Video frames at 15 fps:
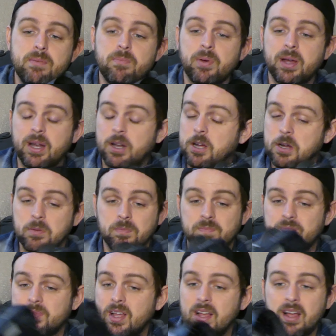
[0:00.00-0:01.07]
But
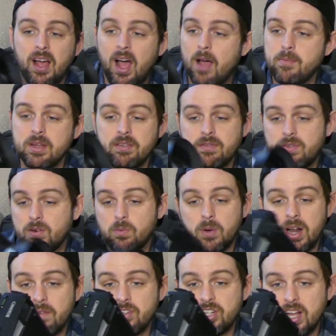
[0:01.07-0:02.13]
I mean, for
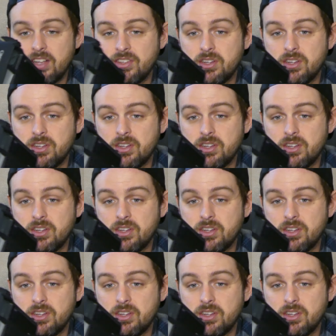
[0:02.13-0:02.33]
what I've shot